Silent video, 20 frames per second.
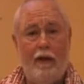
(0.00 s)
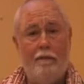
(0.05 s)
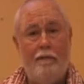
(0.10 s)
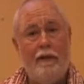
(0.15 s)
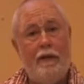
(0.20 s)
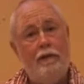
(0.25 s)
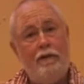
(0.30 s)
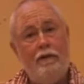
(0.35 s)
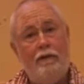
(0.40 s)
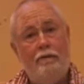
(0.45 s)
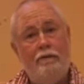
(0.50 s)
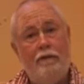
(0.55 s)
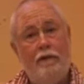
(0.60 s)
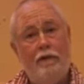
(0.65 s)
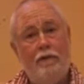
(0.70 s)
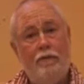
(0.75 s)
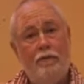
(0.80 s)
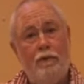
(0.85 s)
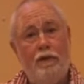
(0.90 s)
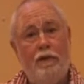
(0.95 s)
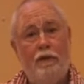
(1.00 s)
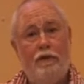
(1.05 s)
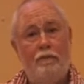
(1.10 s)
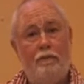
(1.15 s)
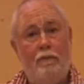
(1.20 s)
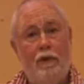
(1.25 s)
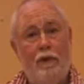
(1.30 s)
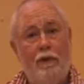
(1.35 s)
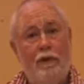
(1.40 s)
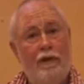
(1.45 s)
And because of this, we
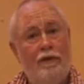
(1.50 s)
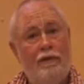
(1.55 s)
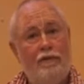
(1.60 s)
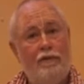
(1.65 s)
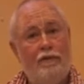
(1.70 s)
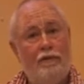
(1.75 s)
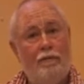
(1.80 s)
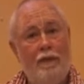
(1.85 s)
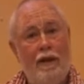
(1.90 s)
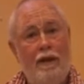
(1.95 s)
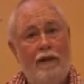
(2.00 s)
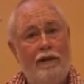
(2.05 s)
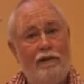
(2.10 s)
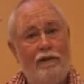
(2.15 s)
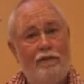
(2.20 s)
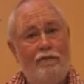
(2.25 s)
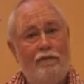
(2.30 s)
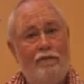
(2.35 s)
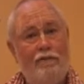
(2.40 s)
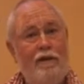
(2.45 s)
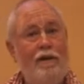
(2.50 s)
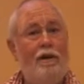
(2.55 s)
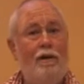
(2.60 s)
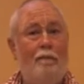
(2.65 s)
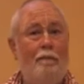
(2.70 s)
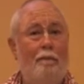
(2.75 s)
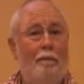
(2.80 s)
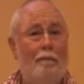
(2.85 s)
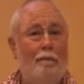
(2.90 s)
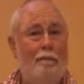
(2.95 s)
experience tremendous
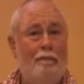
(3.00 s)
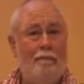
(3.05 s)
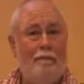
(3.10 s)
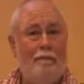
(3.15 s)
freedom,